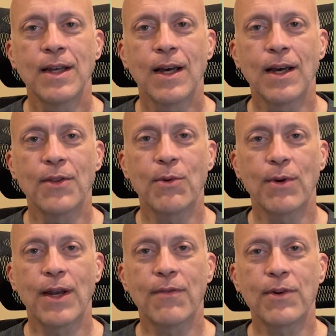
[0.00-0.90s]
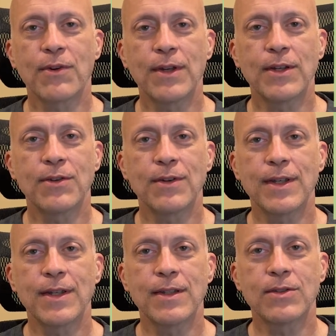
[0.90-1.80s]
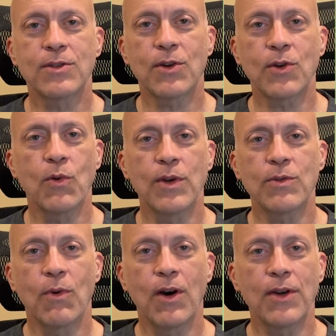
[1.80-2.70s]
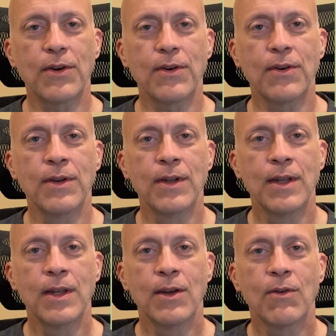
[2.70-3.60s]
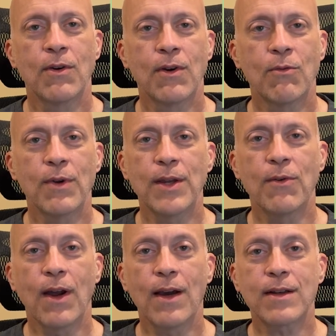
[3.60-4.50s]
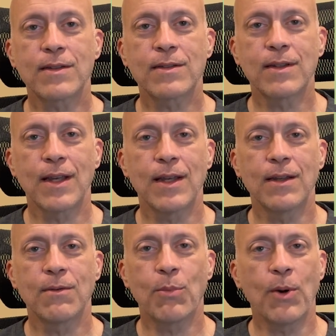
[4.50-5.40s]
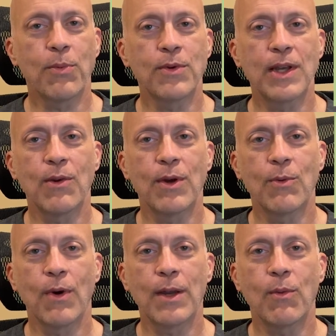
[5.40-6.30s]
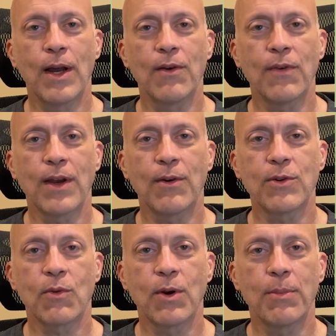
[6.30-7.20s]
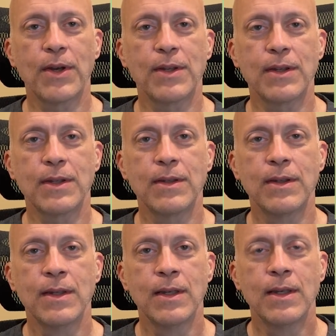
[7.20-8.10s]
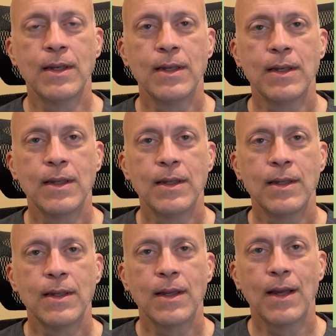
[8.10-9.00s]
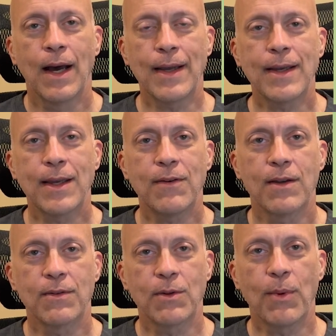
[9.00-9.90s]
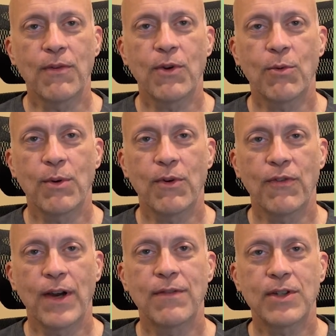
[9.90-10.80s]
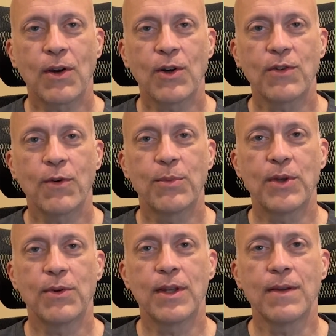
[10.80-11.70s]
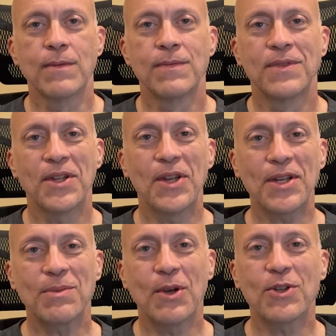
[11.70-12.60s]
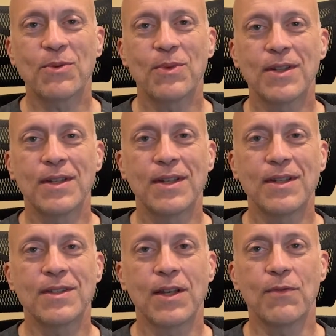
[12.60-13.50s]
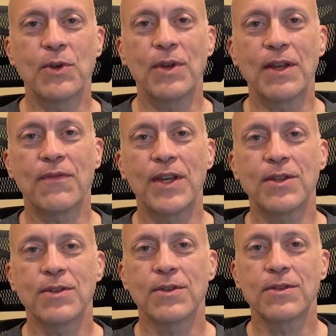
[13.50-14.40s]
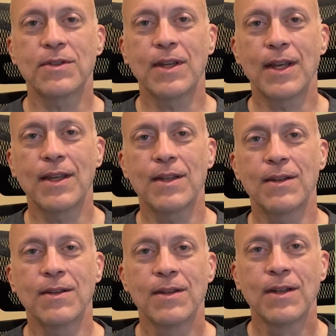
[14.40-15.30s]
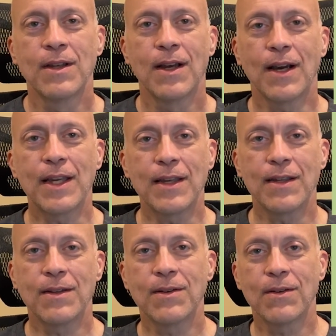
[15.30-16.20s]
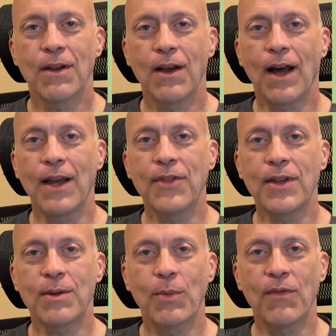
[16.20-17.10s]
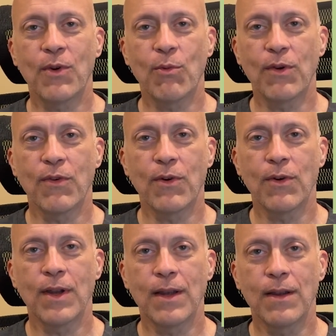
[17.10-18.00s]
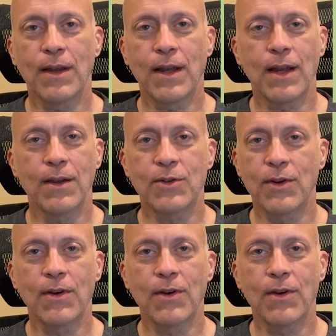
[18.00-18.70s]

There were evergreen trees, turquoise water, red rocks, and purple, yellow, and white wildflowers were abundant. I gave the Buffalo River 5 stars for beauty. The next measurement is of unique features, and again, I think the Buffalo River Trail